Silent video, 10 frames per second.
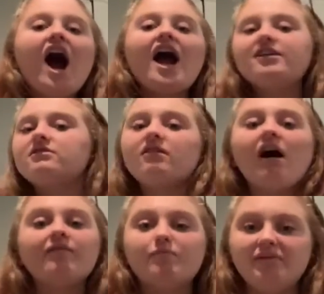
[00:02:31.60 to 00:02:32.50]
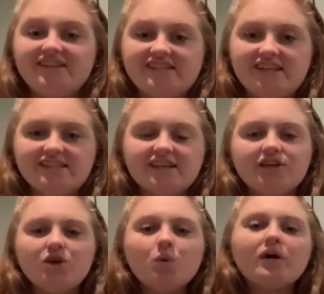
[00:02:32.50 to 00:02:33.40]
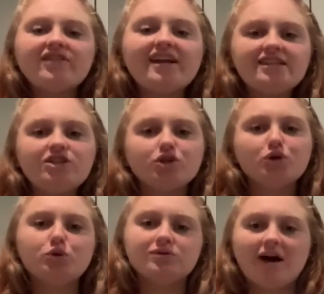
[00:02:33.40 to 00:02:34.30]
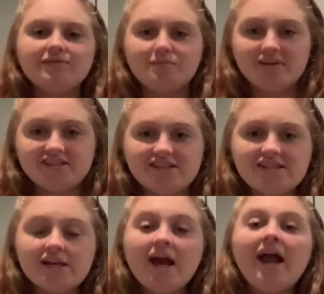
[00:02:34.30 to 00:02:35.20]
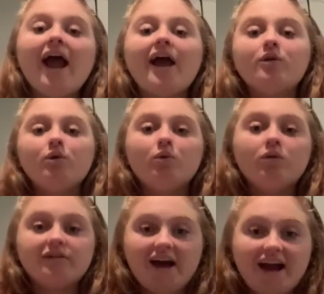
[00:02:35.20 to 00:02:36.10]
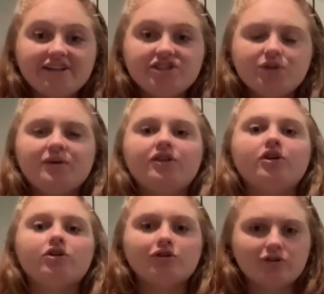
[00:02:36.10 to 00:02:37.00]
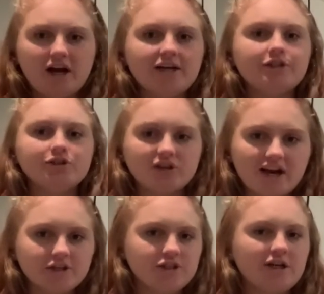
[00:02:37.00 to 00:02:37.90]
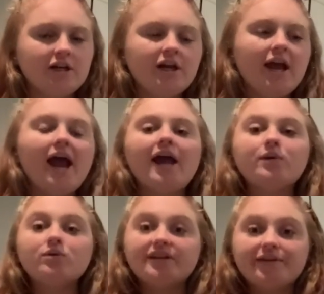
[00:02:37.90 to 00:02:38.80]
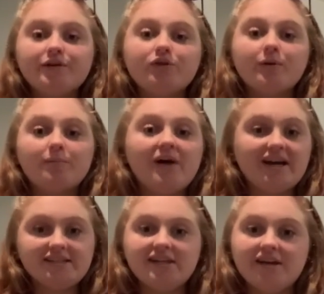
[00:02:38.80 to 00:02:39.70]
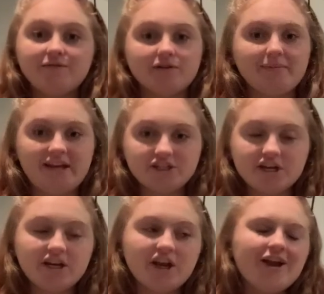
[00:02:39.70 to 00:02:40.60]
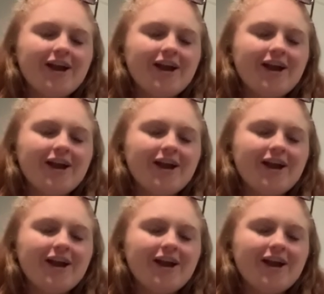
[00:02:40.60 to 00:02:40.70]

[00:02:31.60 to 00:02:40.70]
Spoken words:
I love business. Like, you want that teacher who loves business and who will guide you in the correct direction and who will give you the best information.